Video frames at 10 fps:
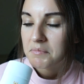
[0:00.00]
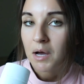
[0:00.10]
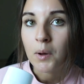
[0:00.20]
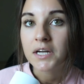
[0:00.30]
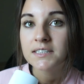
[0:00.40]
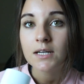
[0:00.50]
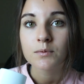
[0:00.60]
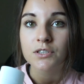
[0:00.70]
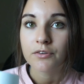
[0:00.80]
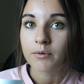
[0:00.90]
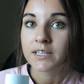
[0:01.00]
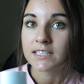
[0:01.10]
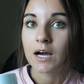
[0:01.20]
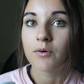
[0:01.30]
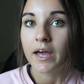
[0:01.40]
I want to say almost 3
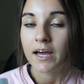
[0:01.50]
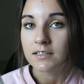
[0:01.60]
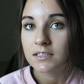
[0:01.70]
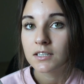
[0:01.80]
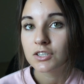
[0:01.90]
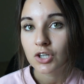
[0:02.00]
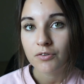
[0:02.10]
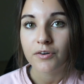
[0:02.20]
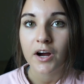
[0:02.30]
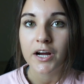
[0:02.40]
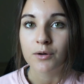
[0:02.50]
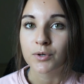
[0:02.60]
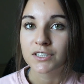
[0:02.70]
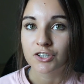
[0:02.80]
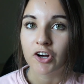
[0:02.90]
weeks now, and so far it
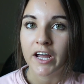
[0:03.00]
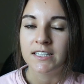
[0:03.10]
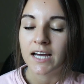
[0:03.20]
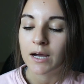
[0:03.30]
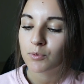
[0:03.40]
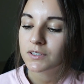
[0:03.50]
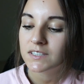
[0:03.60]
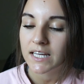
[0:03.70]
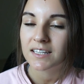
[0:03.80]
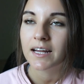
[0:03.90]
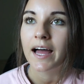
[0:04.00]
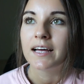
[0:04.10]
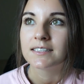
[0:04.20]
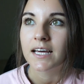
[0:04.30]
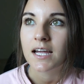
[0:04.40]
works great. I wouldn't say that it
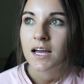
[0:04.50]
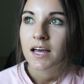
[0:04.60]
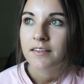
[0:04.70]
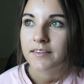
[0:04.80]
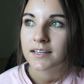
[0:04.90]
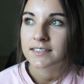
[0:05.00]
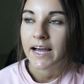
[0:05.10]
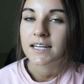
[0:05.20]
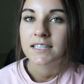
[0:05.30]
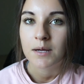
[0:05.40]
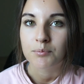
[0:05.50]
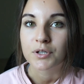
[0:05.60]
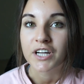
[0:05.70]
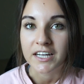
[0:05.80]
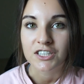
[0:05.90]
has like the exact same
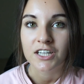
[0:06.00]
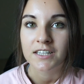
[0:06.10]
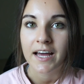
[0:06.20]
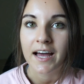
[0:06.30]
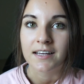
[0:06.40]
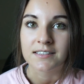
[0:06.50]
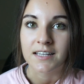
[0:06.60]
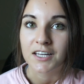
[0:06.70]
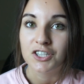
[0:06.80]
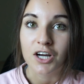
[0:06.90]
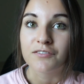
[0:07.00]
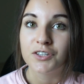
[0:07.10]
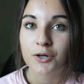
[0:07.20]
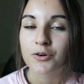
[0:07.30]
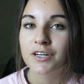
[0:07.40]
protection as like Dove
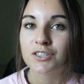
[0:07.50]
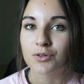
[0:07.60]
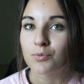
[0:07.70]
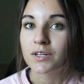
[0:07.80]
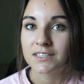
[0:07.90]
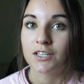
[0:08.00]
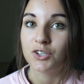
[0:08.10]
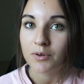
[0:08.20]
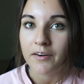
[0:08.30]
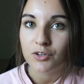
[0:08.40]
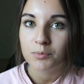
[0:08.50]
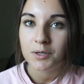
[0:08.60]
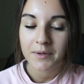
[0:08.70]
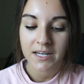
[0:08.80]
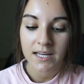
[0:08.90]
deodorants or ones that do have
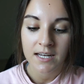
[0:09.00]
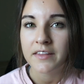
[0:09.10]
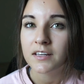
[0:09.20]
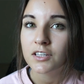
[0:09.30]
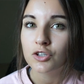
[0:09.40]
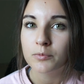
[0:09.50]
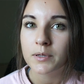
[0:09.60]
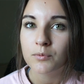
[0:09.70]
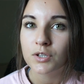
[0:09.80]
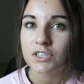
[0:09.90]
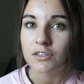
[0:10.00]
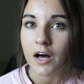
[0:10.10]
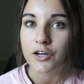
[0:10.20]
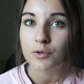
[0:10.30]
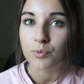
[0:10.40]
aluminum in it. I think the aluminum ones
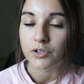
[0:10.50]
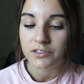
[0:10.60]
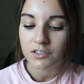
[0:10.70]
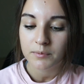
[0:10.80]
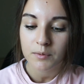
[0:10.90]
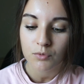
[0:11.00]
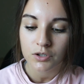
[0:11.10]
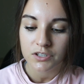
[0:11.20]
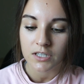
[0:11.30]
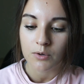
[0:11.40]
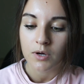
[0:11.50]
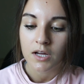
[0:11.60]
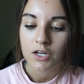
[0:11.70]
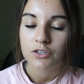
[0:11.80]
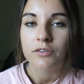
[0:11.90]
clog your pores a little bit more, so
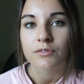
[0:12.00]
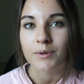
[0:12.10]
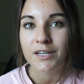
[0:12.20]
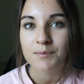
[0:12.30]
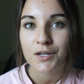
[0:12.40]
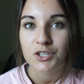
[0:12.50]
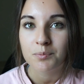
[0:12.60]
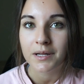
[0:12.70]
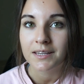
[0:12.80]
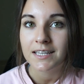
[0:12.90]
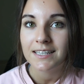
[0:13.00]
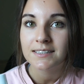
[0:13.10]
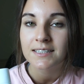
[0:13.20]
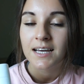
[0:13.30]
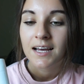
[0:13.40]
you don't sweat as much, but these,